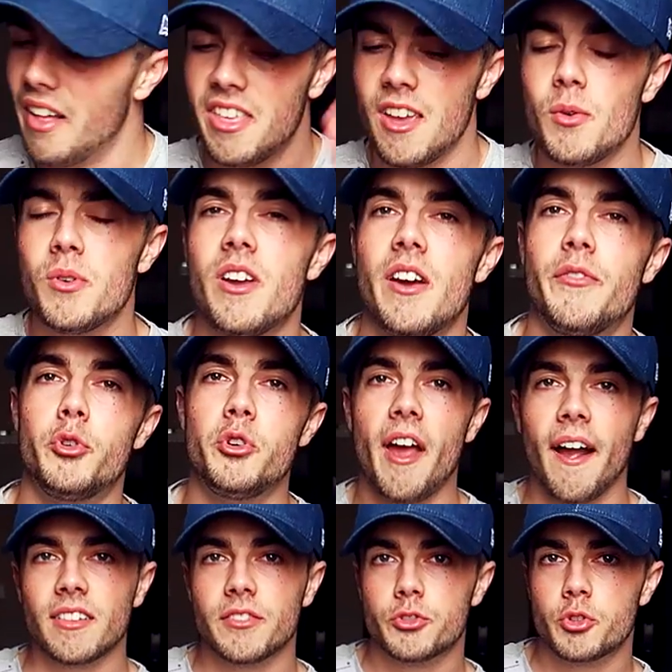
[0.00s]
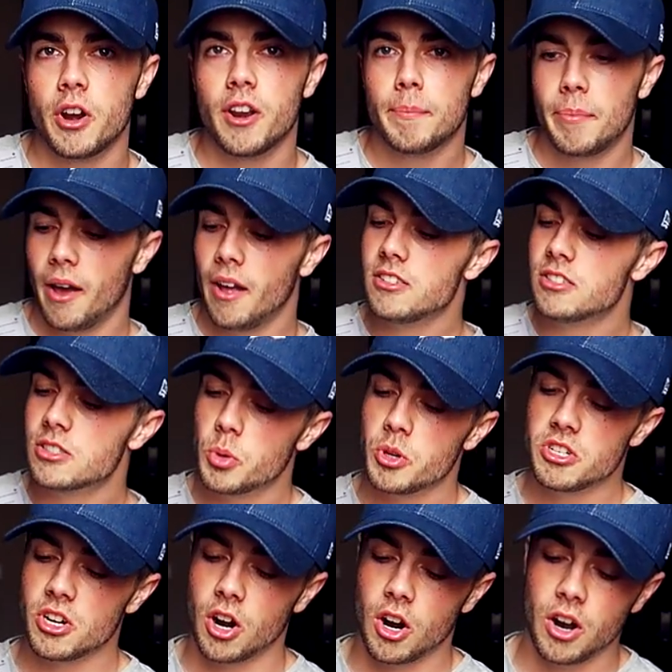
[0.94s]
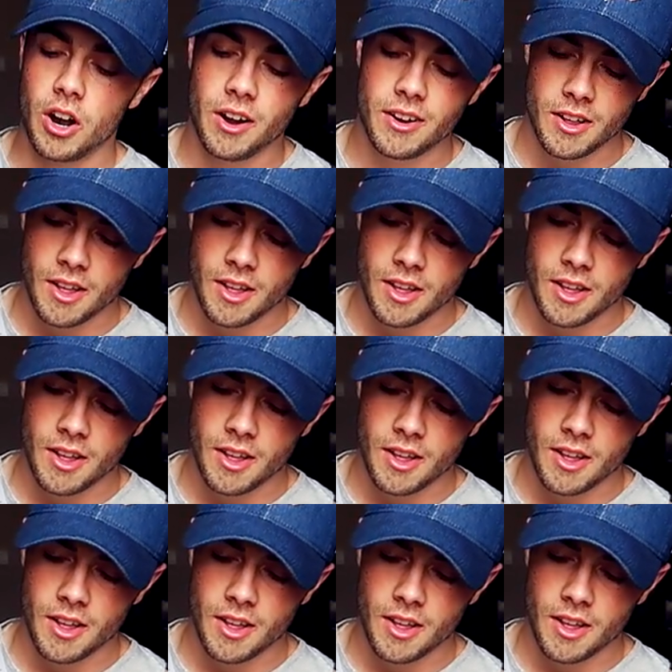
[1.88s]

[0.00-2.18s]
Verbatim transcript: then we have reactive training pants, which are